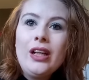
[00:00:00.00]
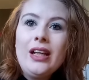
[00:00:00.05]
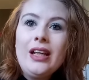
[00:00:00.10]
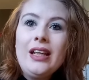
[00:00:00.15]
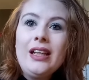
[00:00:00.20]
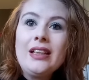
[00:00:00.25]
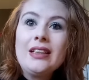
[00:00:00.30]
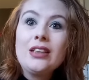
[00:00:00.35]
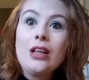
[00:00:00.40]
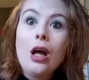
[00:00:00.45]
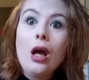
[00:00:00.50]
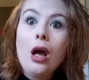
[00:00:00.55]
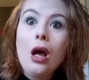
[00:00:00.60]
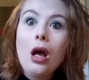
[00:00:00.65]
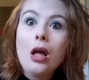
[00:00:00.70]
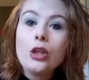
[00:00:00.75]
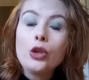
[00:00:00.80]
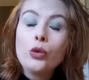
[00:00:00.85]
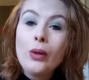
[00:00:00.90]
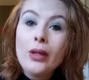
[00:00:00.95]
It's
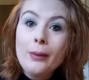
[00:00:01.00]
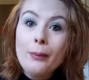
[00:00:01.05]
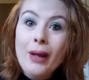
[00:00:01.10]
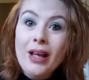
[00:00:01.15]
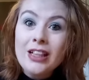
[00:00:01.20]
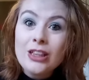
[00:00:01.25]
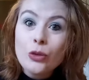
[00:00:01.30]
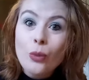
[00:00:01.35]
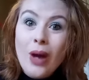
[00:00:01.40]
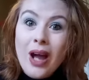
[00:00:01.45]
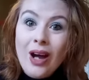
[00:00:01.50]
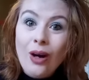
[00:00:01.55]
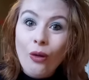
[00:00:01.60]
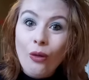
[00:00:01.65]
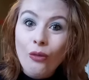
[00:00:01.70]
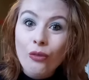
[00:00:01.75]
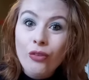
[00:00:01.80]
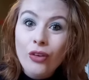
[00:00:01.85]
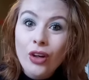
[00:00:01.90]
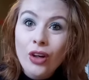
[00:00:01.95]
20 past 12.